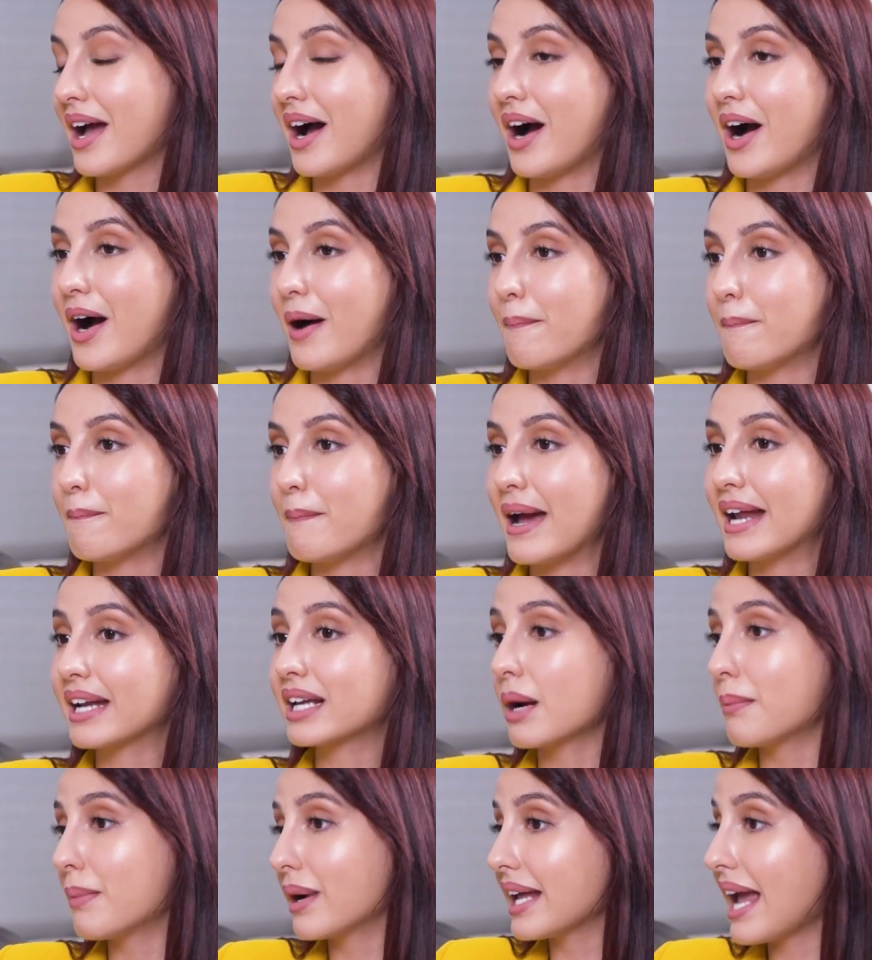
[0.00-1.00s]

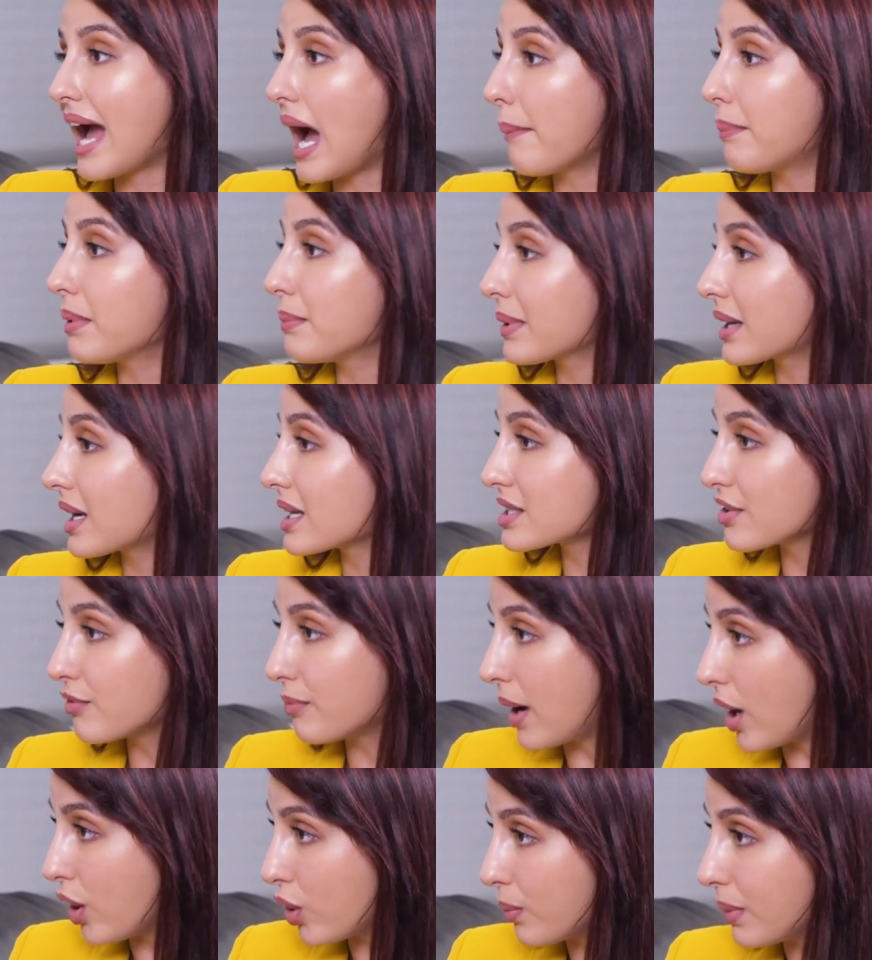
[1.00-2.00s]
And Kamariya happened because of
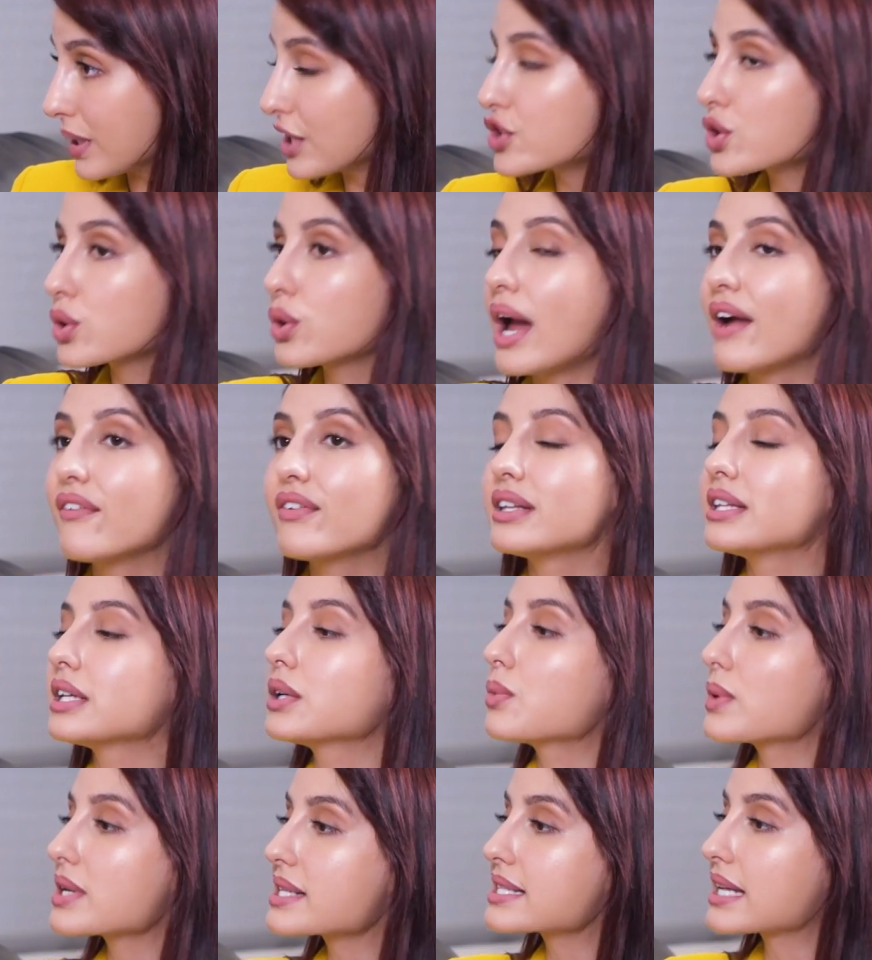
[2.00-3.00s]
Baahubali. So
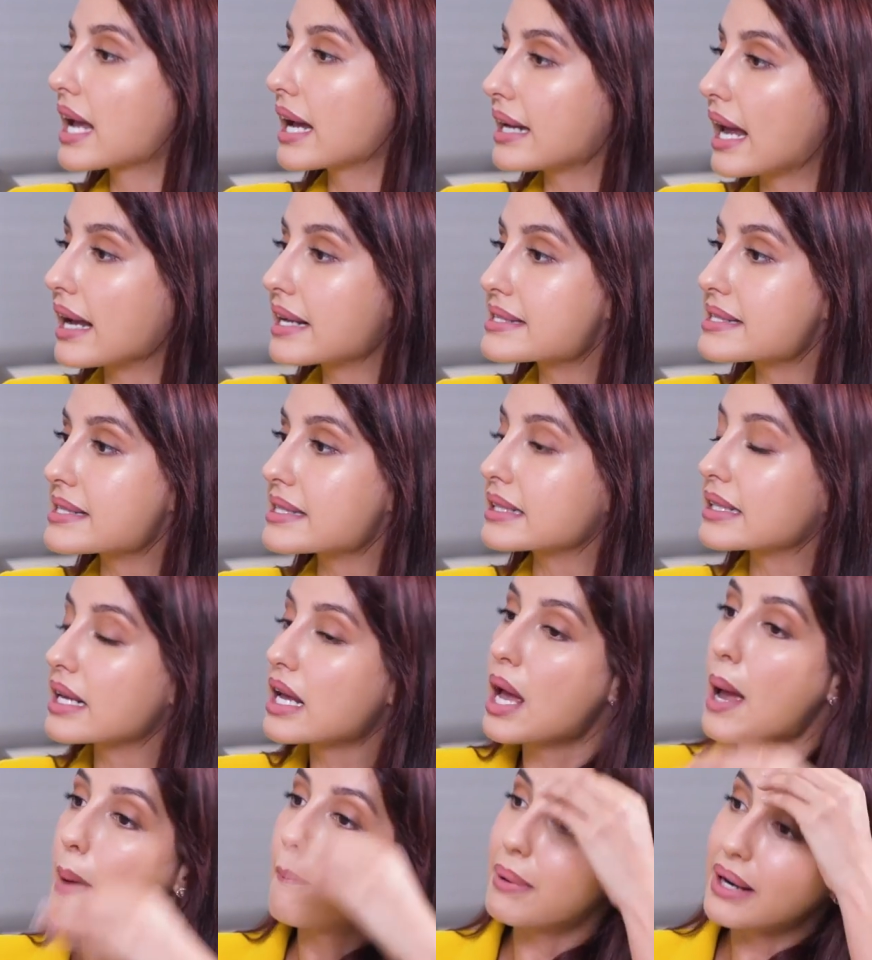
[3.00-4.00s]
everything was connected.
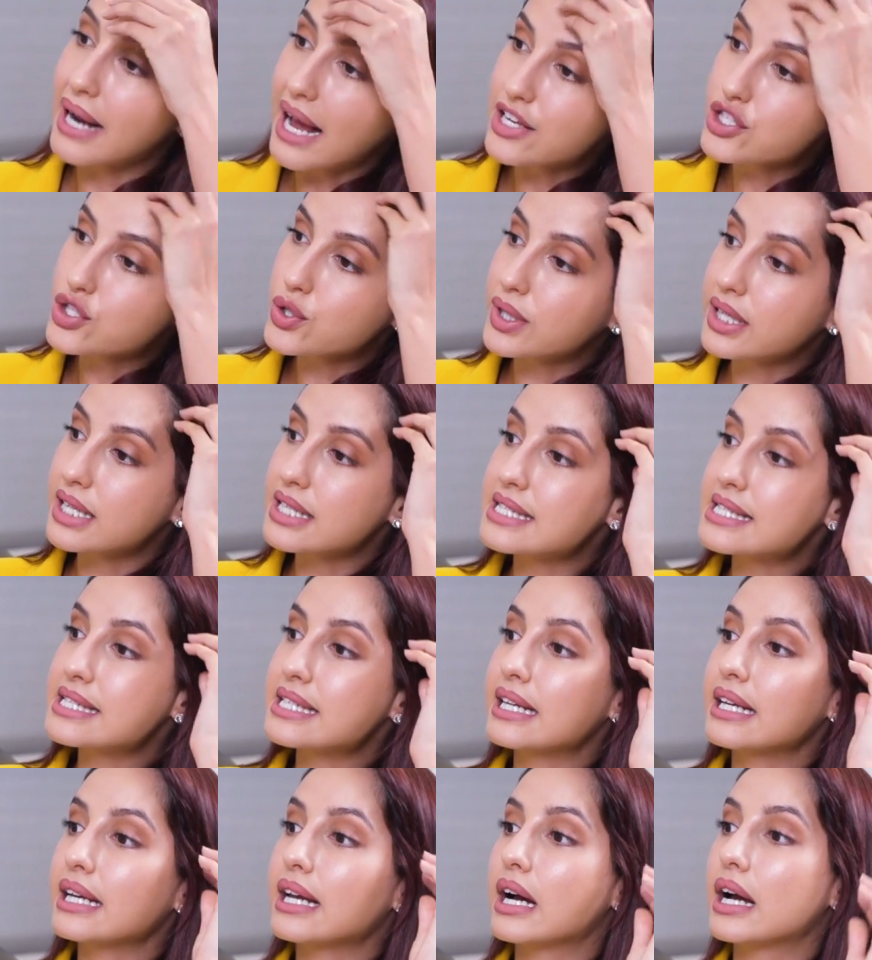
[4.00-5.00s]
Yeah. But as you can
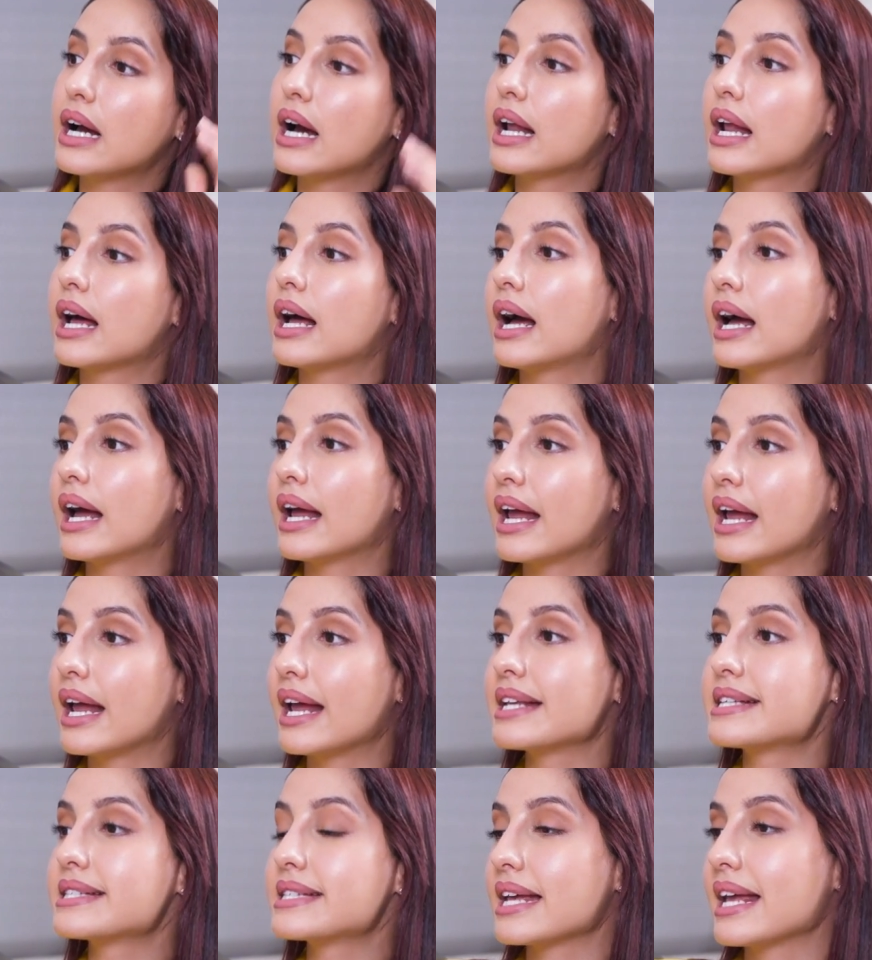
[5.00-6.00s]
see,
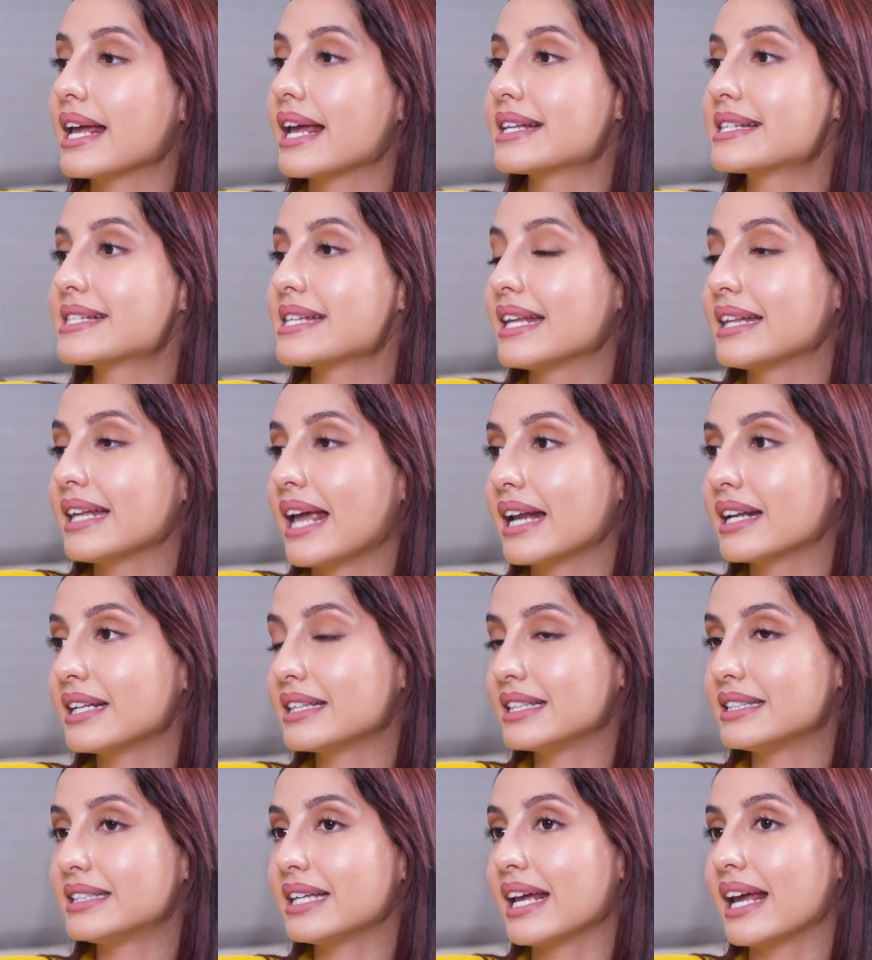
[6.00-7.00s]
it's in the end
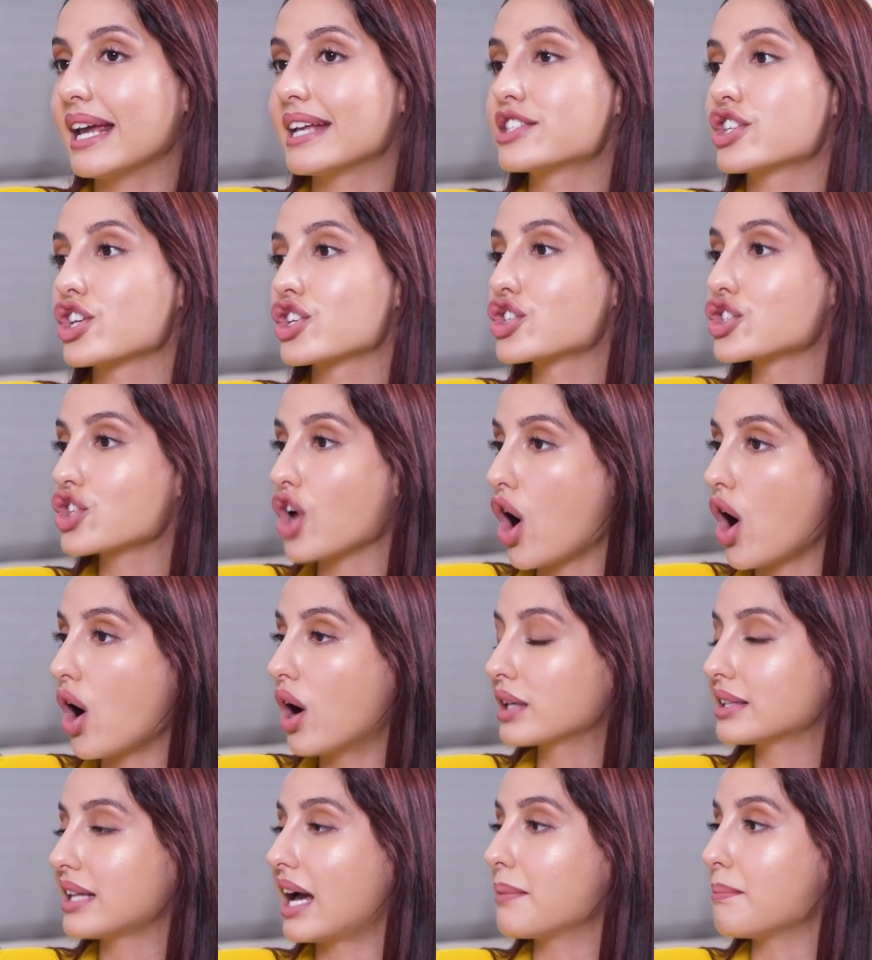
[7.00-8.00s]
of the day, it's a
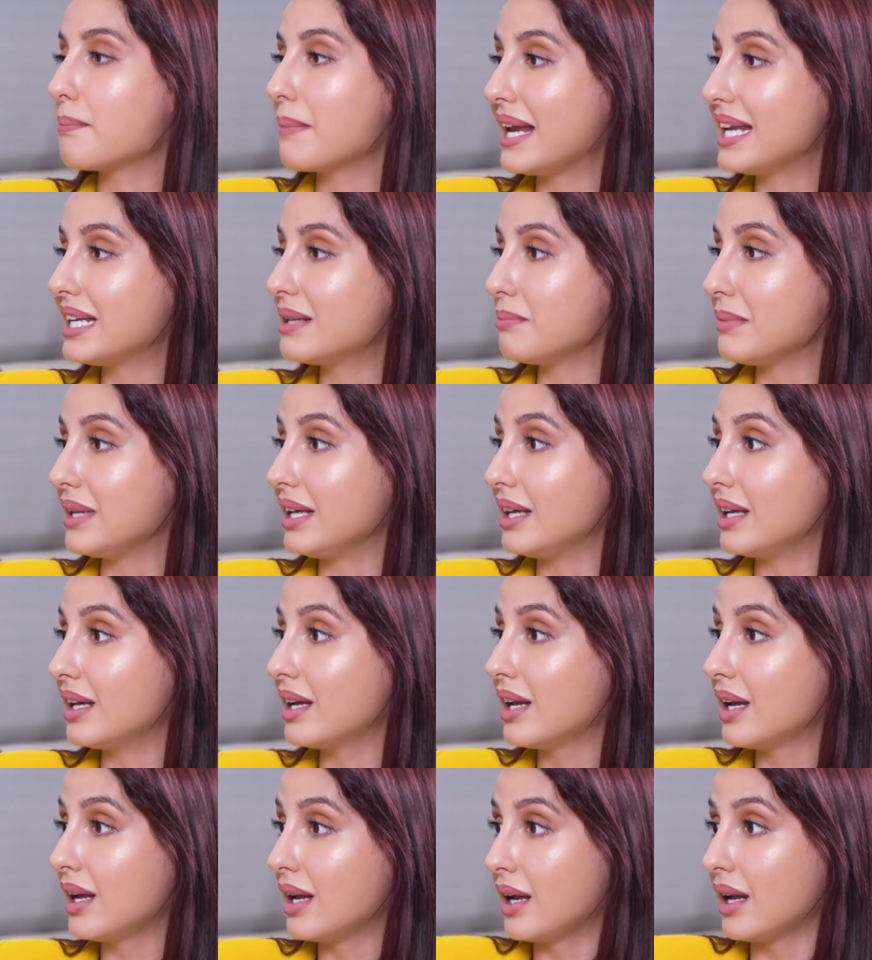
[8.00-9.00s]
song that made me
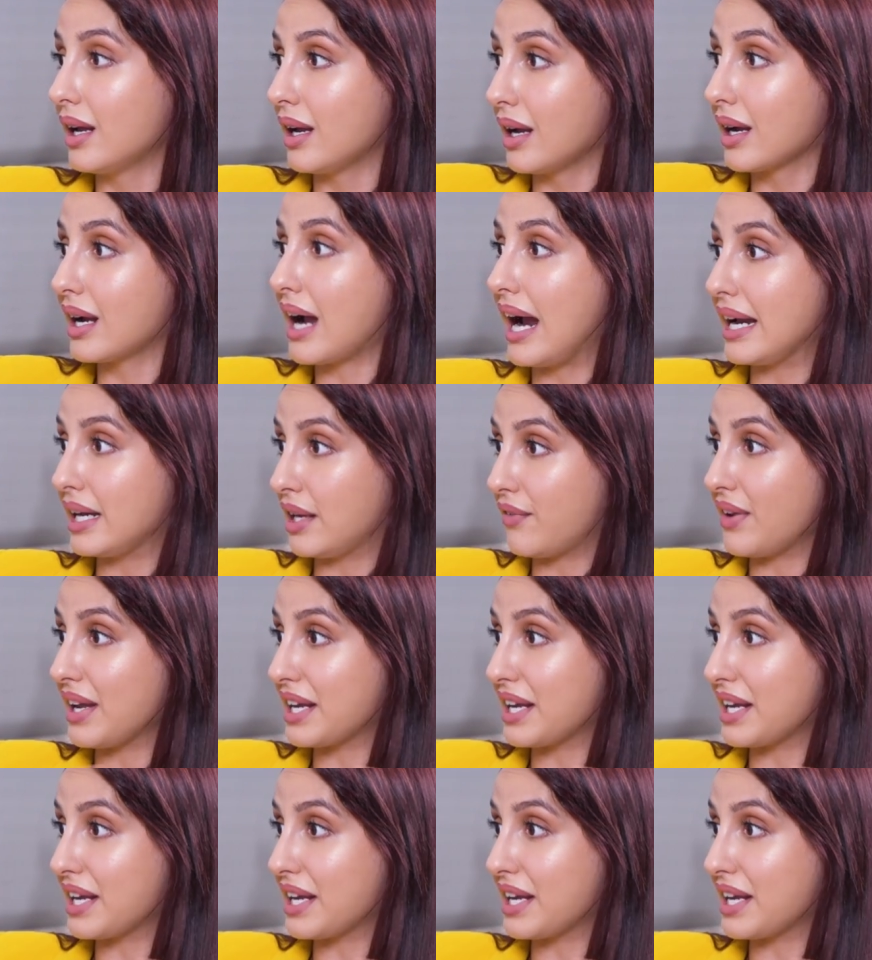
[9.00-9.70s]
kind of